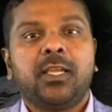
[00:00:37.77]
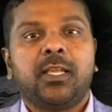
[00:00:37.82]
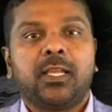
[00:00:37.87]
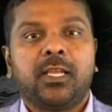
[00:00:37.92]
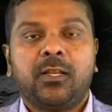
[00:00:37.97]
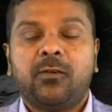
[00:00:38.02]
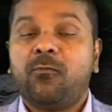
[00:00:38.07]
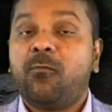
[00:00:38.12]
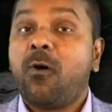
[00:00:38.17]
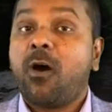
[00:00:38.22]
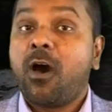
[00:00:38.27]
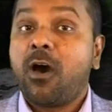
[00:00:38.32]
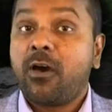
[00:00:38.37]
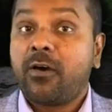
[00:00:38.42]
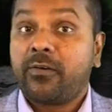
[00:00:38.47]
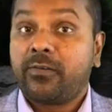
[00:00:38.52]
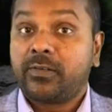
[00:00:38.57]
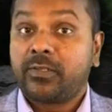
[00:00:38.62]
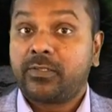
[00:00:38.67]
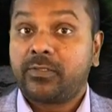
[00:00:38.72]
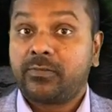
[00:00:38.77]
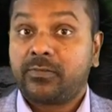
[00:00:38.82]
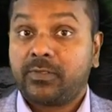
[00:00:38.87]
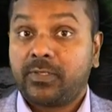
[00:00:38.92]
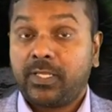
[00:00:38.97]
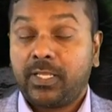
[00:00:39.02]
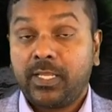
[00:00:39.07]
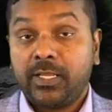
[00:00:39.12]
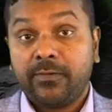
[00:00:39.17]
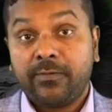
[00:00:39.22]
It dwarfs
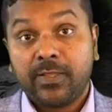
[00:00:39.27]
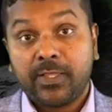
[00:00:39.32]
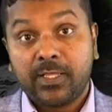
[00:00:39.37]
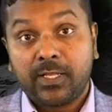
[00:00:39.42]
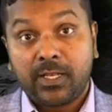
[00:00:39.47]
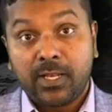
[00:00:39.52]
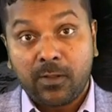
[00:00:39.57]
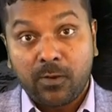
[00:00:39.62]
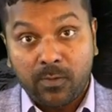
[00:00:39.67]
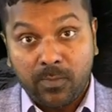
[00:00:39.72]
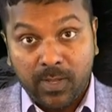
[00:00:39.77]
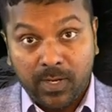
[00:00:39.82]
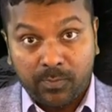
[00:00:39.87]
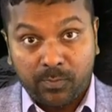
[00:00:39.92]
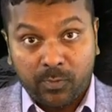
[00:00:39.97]
even the Nobel